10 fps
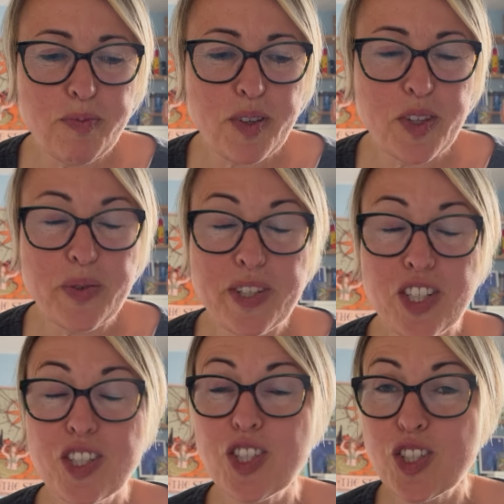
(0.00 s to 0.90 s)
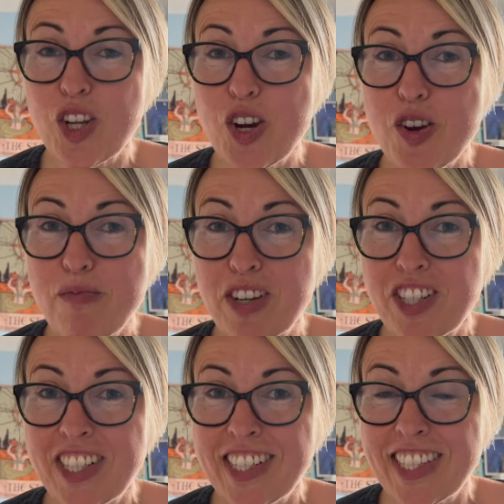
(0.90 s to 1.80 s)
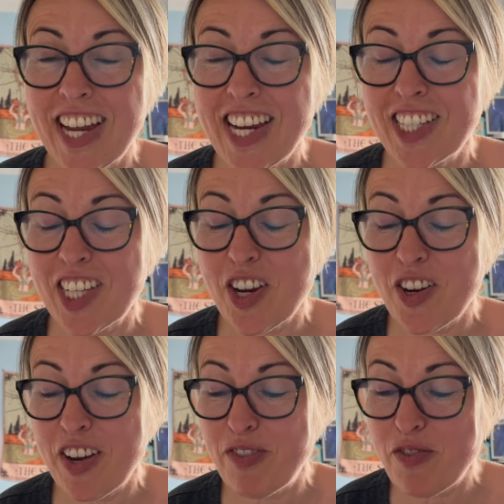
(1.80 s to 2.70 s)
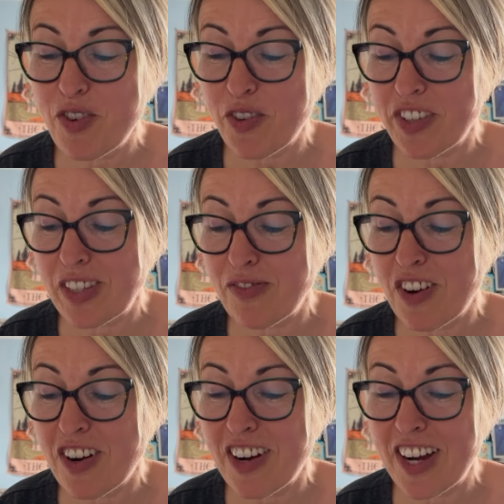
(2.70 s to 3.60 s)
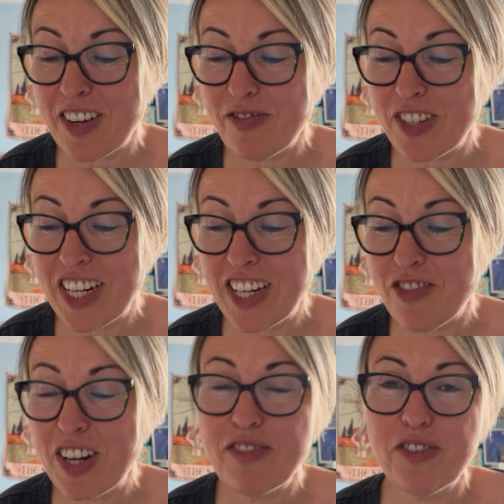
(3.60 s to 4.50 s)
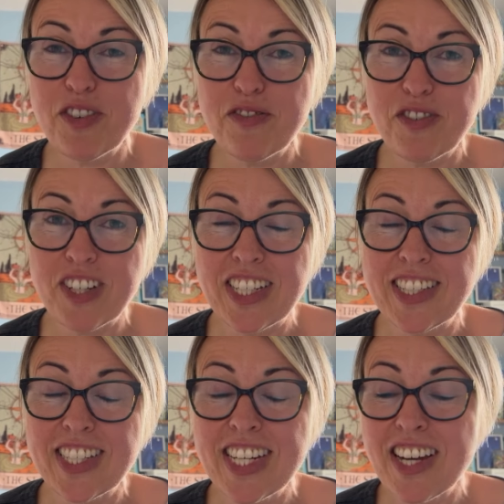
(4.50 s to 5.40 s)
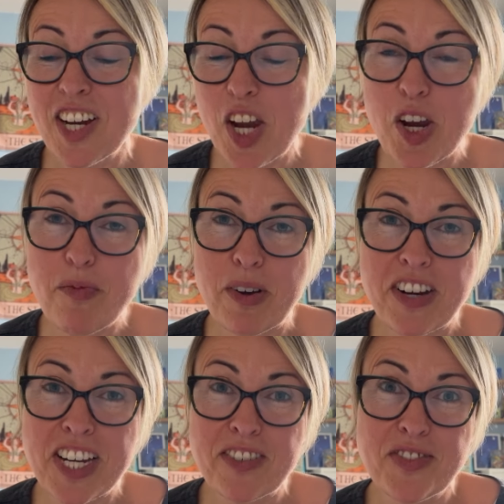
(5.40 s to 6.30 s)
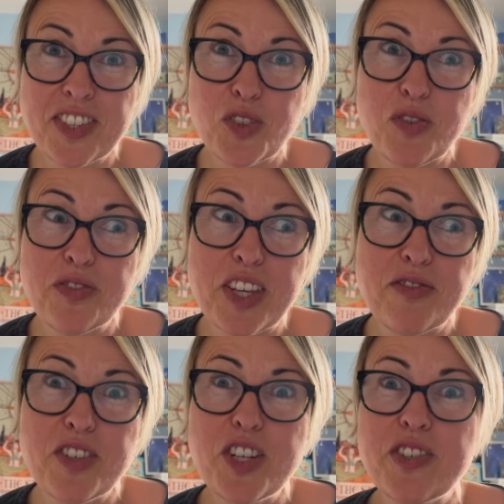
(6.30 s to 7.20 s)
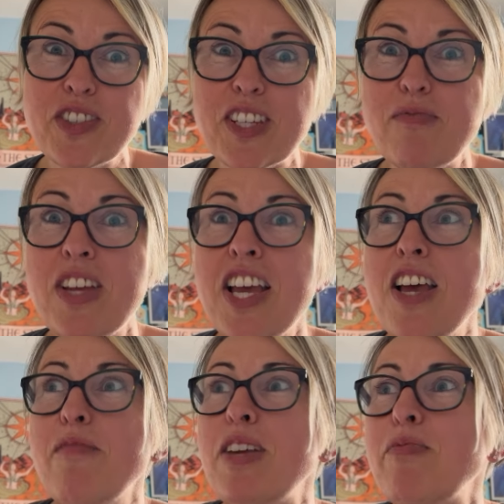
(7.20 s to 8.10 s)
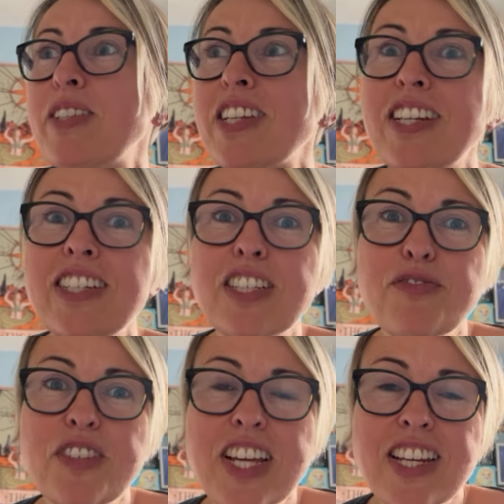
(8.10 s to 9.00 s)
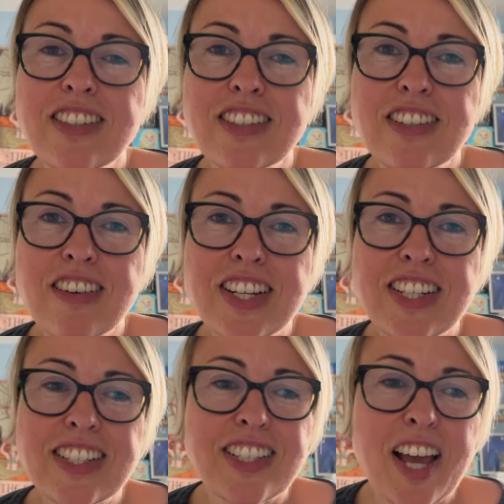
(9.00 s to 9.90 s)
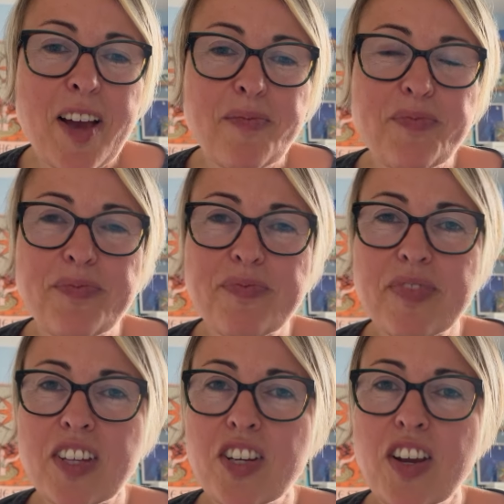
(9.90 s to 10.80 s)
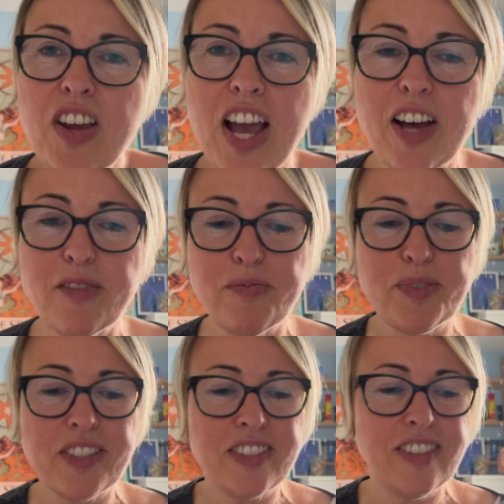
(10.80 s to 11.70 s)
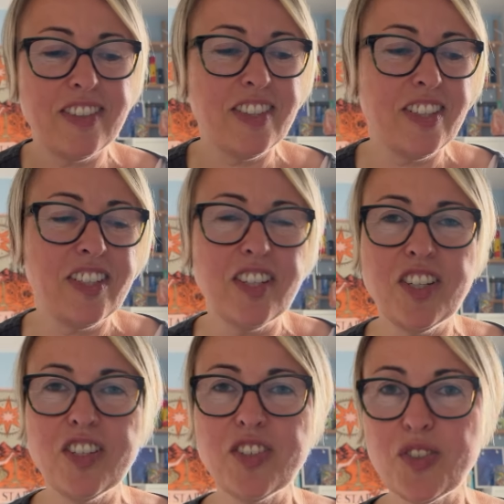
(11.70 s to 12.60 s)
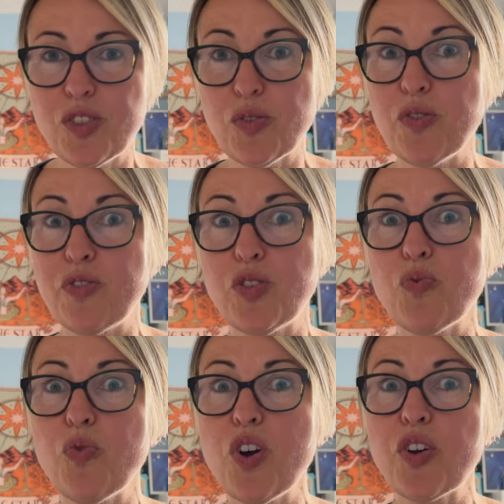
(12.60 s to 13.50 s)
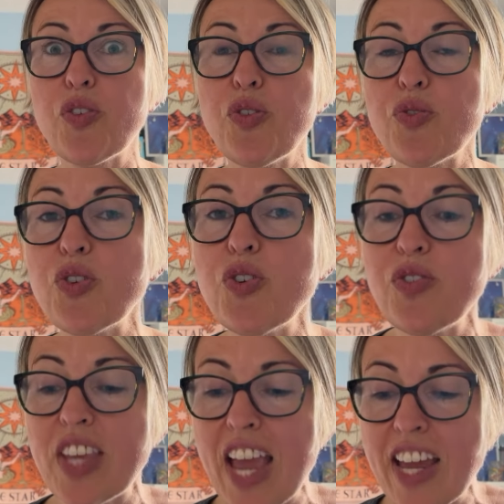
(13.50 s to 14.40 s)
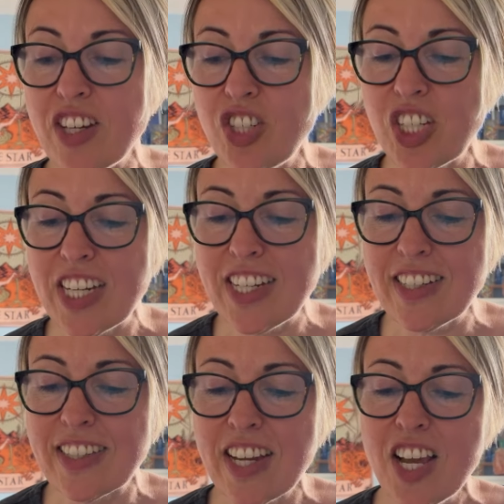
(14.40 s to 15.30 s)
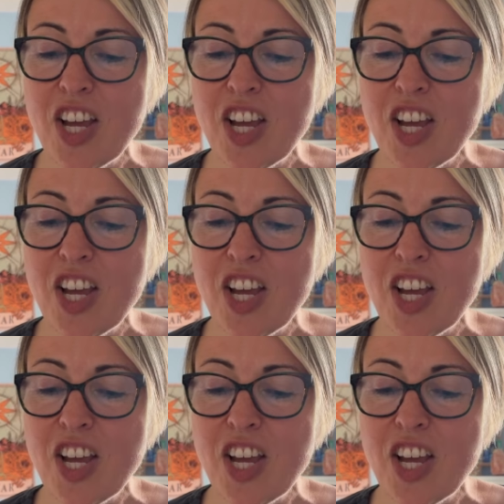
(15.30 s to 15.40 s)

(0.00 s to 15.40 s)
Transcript: but there was just so much to say. So if you've got this far, I'm really grateful for listening. I hope I have sort of given you some maybe slightly different insight, um, you know, helped it, it sort of to work through the energies.